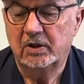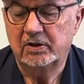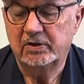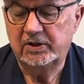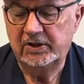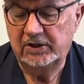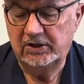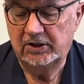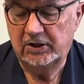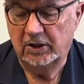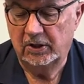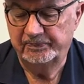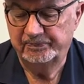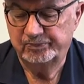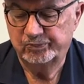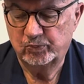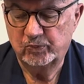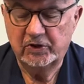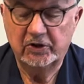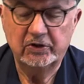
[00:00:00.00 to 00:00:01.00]

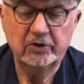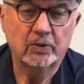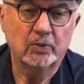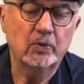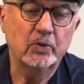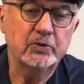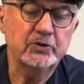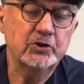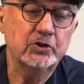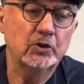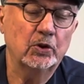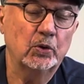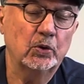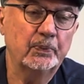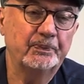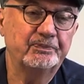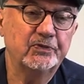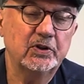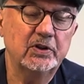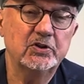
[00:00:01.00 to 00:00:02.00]
The
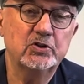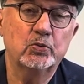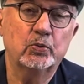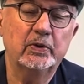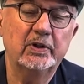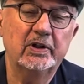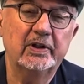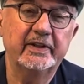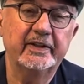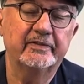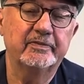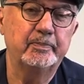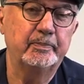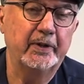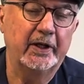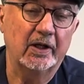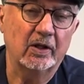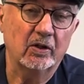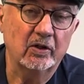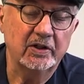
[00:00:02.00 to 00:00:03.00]
Rosso is really of
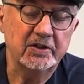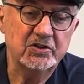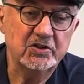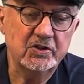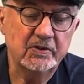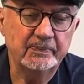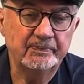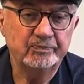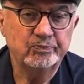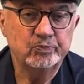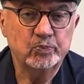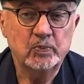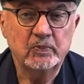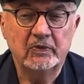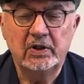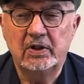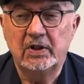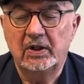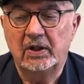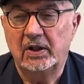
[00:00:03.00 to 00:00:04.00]
berries,
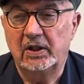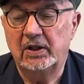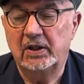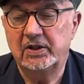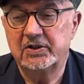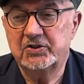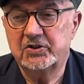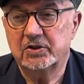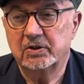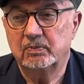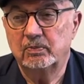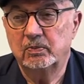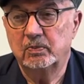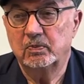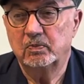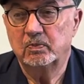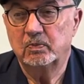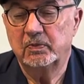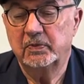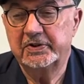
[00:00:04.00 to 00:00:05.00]
and it's
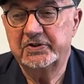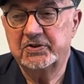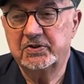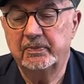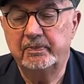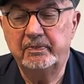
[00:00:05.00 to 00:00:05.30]
a